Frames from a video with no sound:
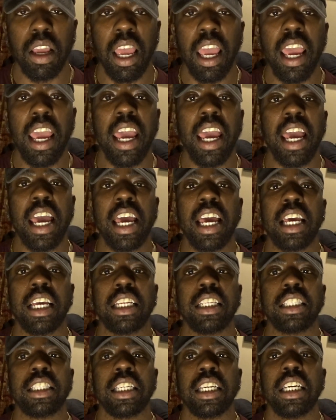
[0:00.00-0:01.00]

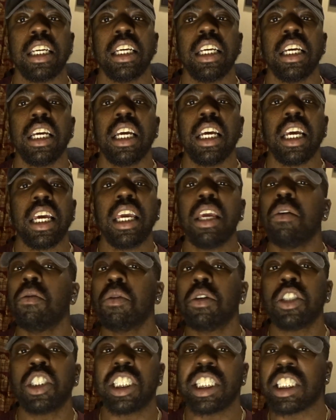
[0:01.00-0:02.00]
and he
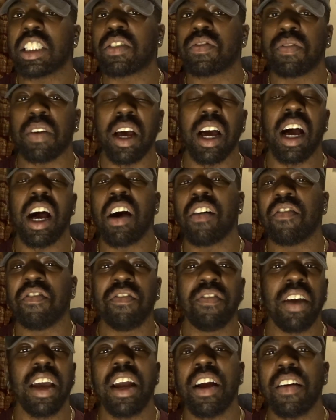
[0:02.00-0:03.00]
was just a
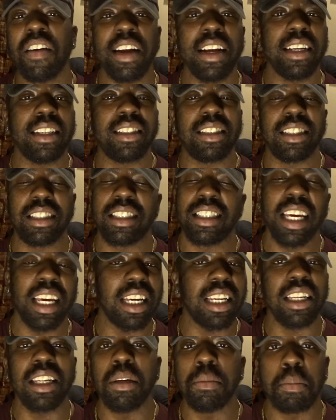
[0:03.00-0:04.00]
very
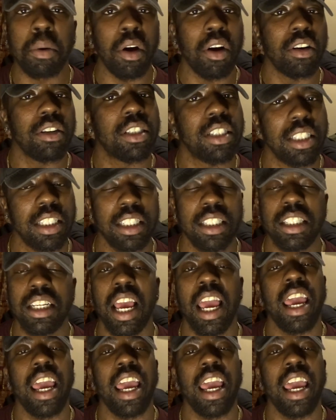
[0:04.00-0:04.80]
sickly person,